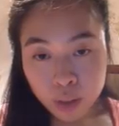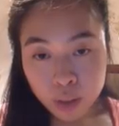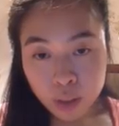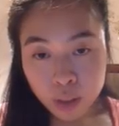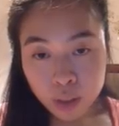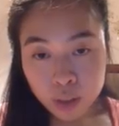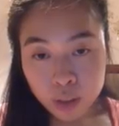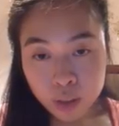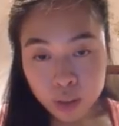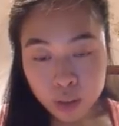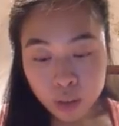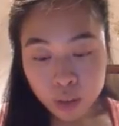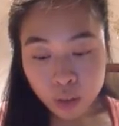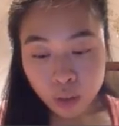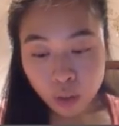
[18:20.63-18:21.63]
these
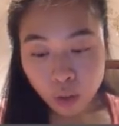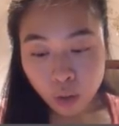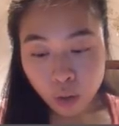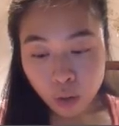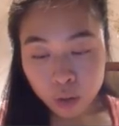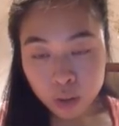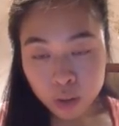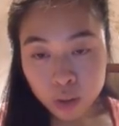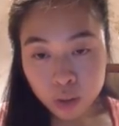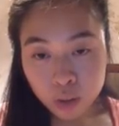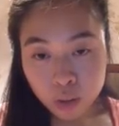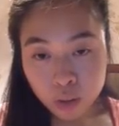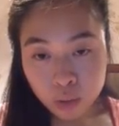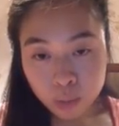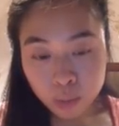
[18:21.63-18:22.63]

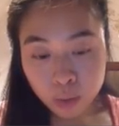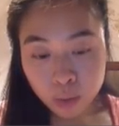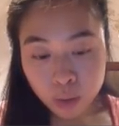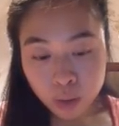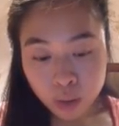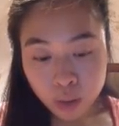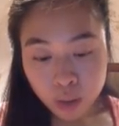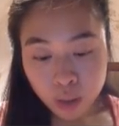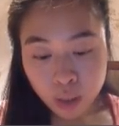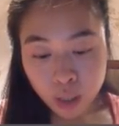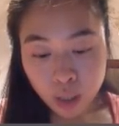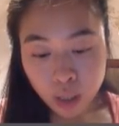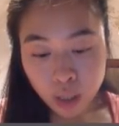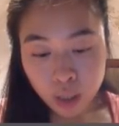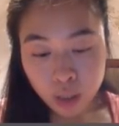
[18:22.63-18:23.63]
awesome
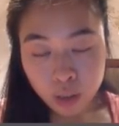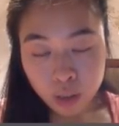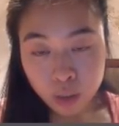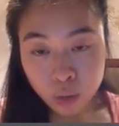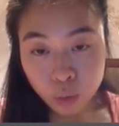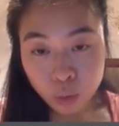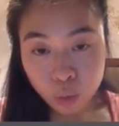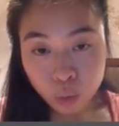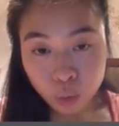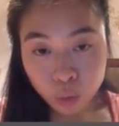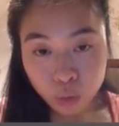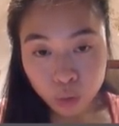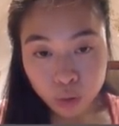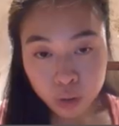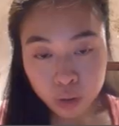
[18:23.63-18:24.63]
can
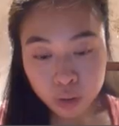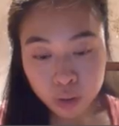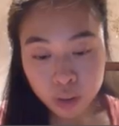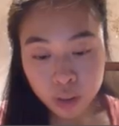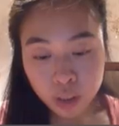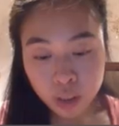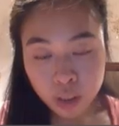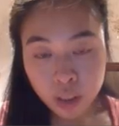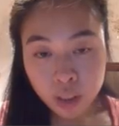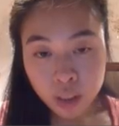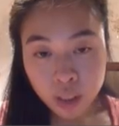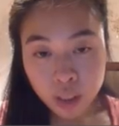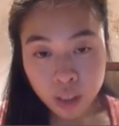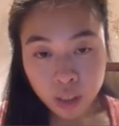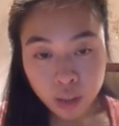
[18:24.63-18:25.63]
coolers
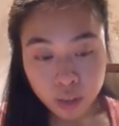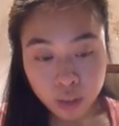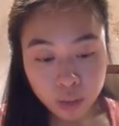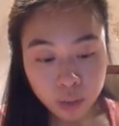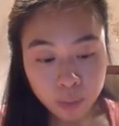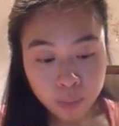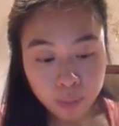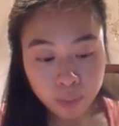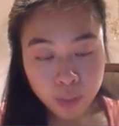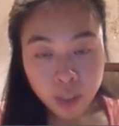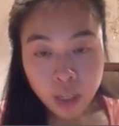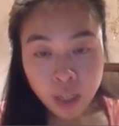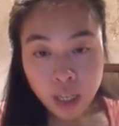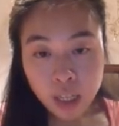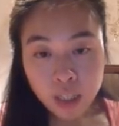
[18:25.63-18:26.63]
here.
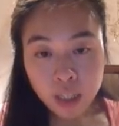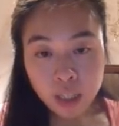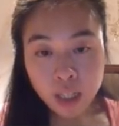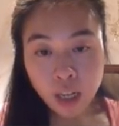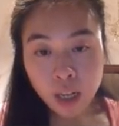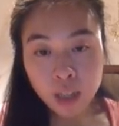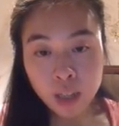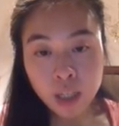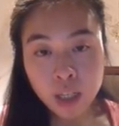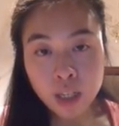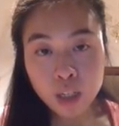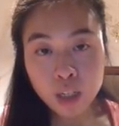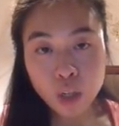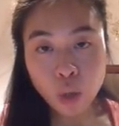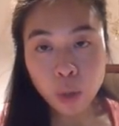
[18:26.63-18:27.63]
And then I
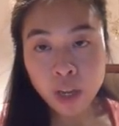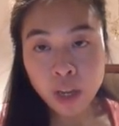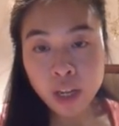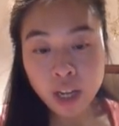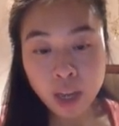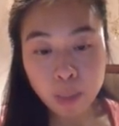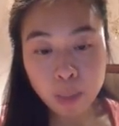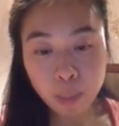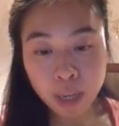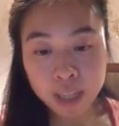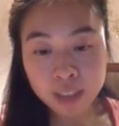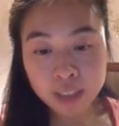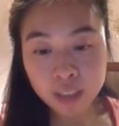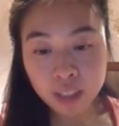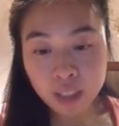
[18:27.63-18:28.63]
can go ahead and
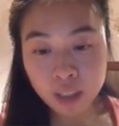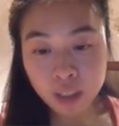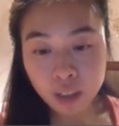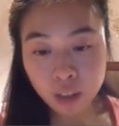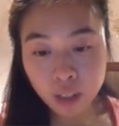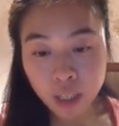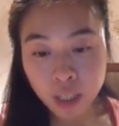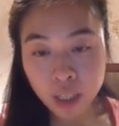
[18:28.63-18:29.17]
paste in the